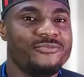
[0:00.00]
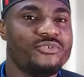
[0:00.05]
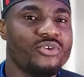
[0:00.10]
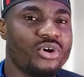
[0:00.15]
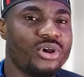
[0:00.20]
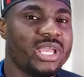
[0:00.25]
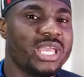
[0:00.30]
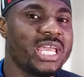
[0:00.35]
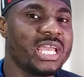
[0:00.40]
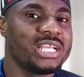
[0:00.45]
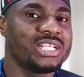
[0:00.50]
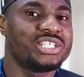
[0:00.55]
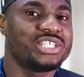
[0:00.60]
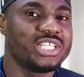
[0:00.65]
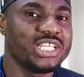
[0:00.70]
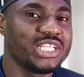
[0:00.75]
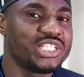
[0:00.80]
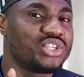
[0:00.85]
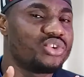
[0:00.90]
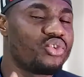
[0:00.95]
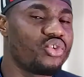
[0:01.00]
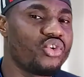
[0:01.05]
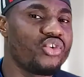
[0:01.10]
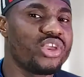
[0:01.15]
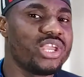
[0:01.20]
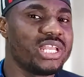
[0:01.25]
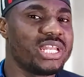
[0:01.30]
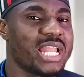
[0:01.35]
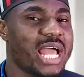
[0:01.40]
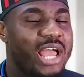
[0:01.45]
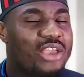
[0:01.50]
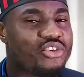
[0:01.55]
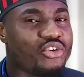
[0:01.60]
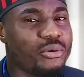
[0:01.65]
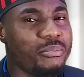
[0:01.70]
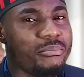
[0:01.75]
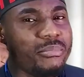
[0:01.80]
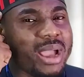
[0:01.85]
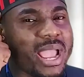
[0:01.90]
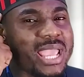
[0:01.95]
your age is growing and your
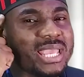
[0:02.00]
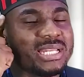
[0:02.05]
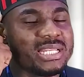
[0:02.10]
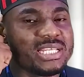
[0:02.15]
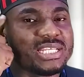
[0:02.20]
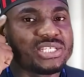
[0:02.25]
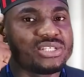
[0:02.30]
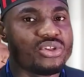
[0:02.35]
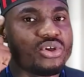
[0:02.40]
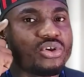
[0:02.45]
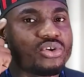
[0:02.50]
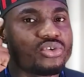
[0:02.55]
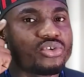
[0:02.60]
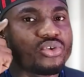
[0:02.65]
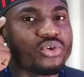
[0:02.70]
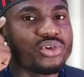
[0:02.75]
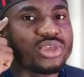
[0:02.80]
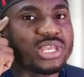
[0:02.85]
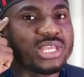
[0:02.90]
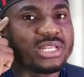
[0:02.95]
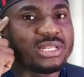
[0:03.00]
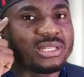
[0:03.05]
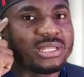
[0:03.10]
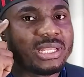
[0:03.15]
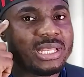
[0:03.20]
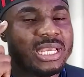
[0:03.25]
mind is not growing,